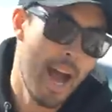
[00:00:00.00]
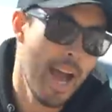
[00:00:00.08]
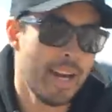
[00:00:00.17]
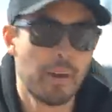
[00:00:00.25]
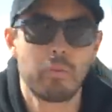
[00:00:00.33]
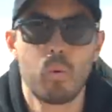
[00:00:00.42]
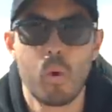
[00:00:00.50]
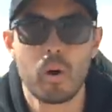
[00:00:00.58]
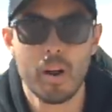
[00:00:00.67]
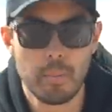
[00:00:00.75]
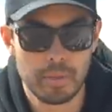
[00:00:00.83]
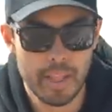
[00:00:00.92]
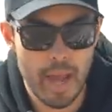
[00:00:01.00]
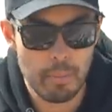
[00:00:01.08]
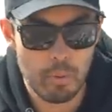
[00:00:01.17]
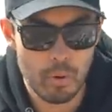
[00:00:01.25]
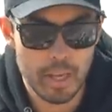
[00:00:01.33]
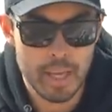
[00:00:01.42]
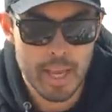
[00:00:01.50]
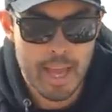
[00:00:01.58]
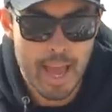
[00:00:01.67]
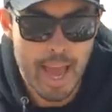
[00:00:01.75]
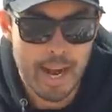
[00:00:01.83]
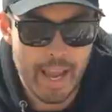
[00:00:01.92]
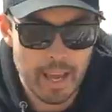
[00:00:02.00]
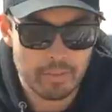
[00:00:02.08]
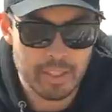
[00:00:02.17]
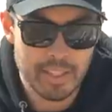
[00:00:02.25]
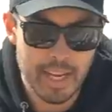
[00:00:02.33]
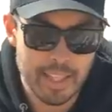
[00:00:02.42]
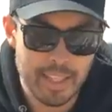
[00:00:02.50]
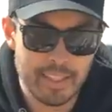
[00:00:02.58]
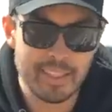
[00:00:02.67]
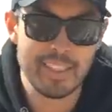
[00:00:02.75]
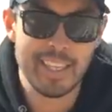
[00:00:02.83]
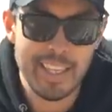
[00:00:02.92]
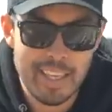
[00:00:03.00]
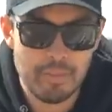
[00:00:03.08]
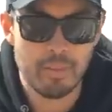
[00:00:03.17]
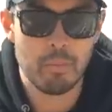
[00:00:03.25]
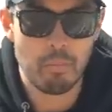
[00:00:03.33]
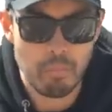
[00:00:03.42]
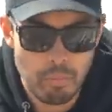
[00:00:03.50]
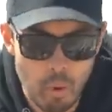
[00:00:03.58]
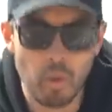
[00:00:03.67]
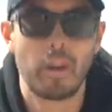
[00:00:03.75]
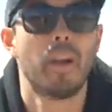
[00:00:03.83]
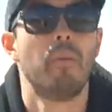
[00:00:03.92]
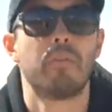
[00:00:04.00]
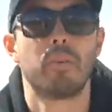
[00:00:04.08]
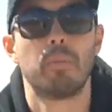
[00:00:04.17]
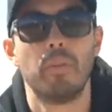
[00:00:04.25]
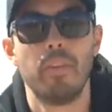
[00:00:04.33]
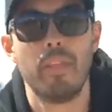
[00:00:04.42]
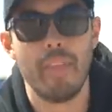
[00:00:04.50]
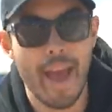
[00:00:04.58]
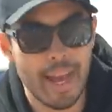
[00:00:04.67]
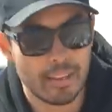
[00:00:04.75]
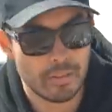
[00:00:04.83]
I'd ever worn up to that point. And I have to say, this is even more comfortable than that.